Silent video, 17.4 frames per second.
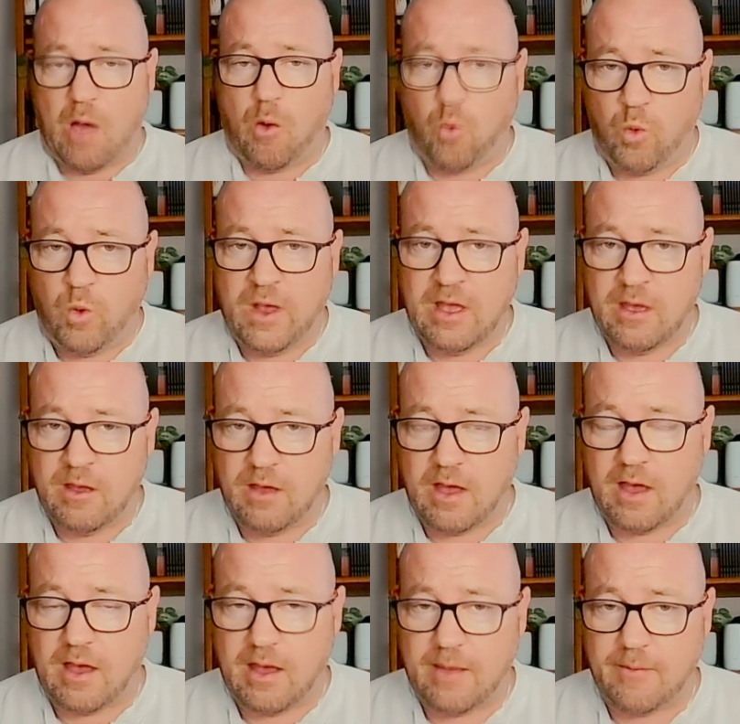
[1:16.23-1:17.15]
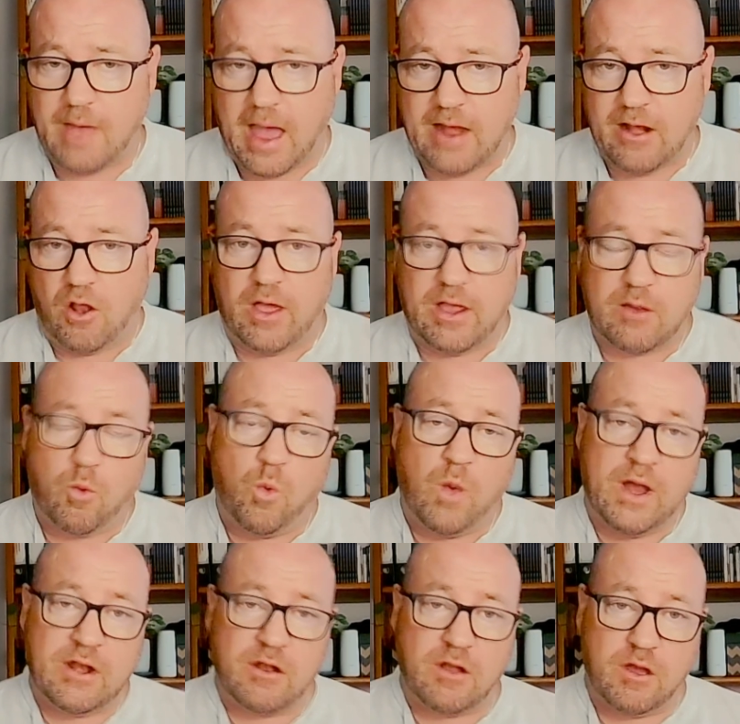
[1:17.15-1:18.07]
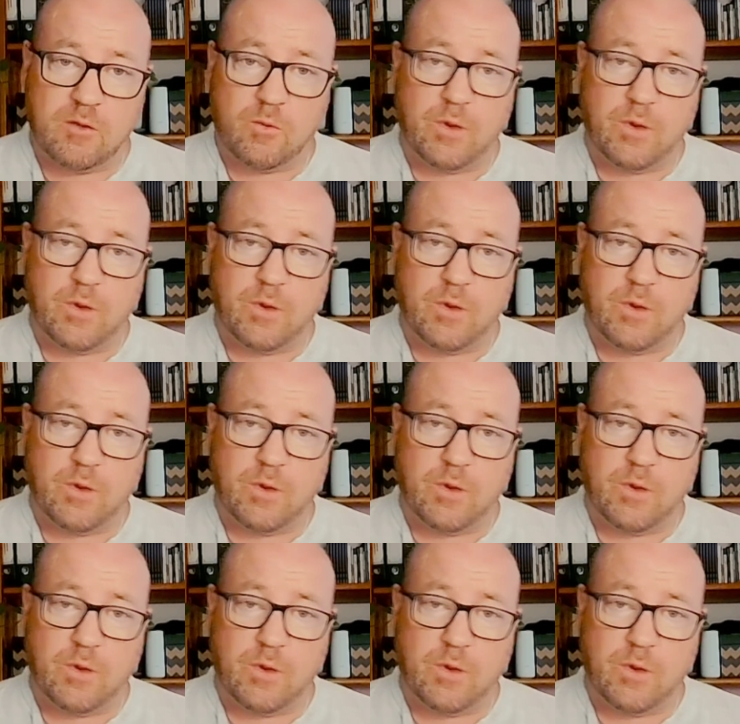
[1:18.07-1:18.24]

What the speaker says: Where, unlike OneNote,